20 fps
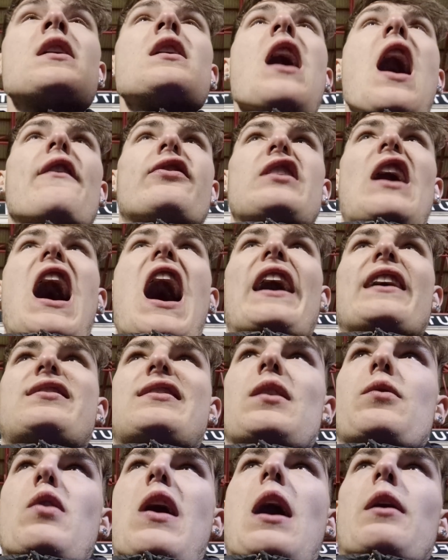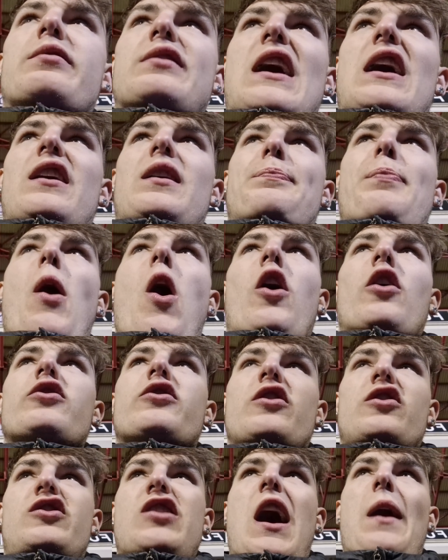after Eister were outside his box
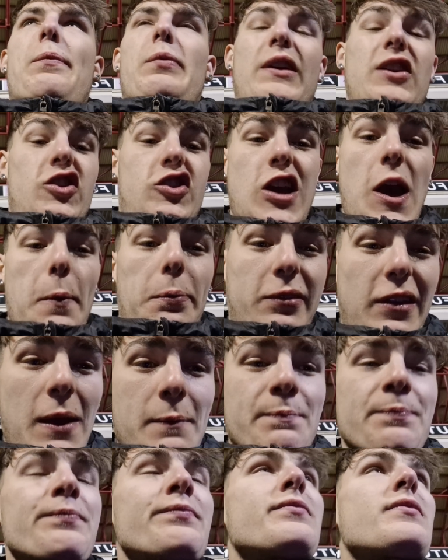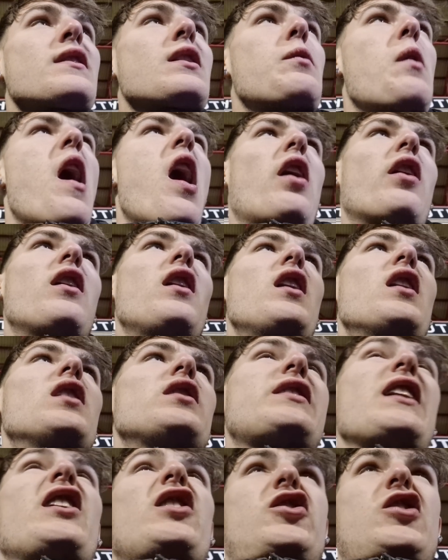and Chaplin chips him. Well,
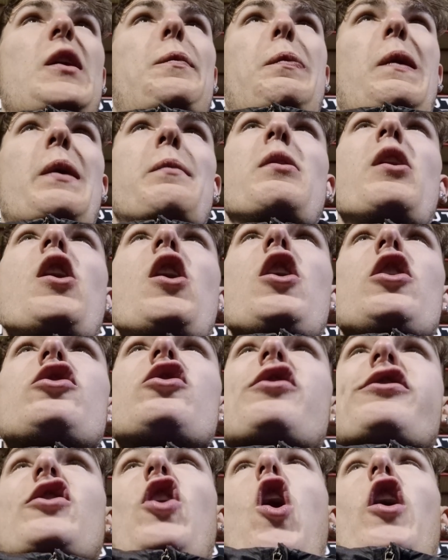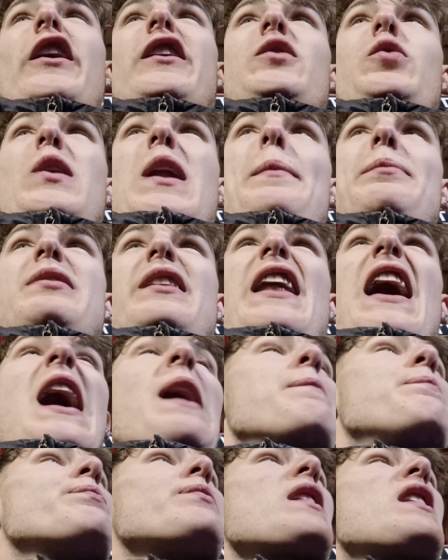didn't chip him, just scored into an empty net.
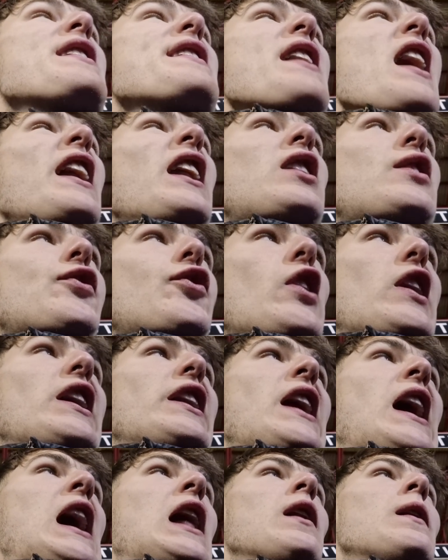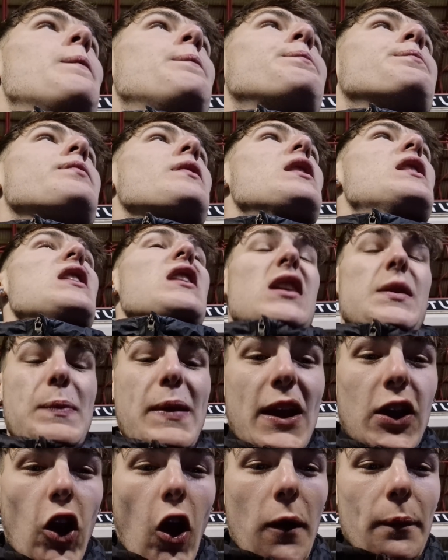And it's 3-0. With
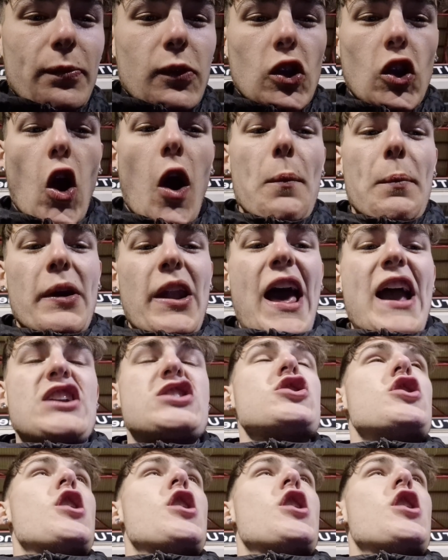a combination